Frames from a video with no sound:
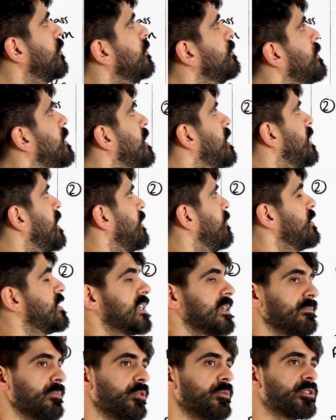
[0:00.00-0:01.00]
of them, if we
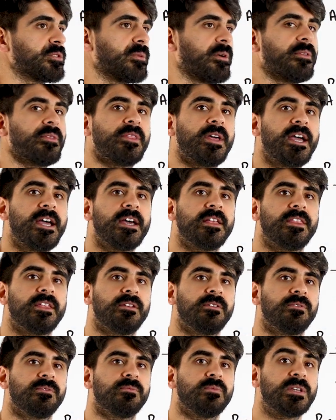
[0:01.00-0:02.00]
take moments while there,
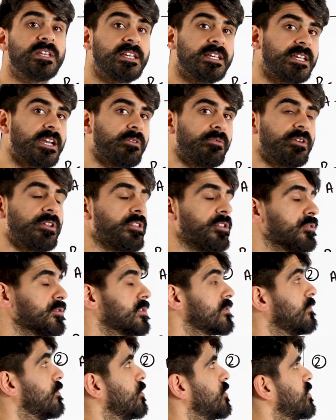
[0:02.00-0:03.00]
then we can get rid of
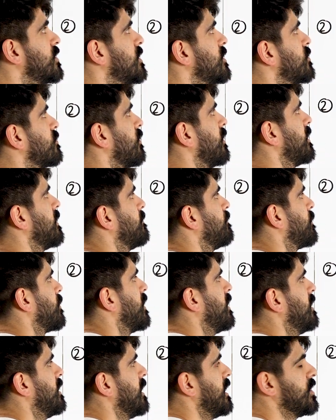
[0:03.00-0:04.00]
those forces, right?
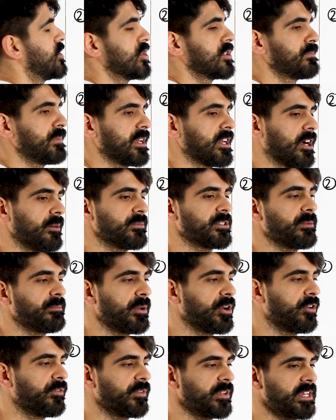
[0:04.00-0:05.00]
It just becomes a
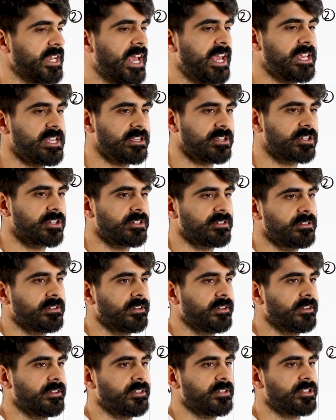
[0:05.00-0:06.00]
bit of an ache
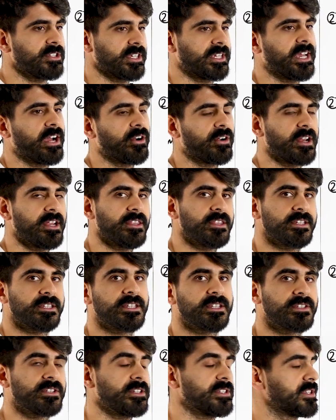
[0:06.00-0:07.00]
to calculate the
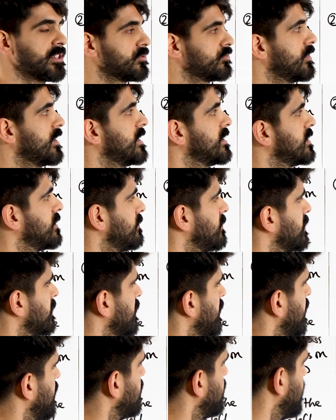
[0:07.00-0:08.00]
distances relative to
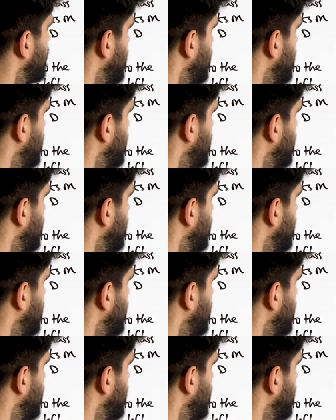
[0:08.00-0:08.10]
there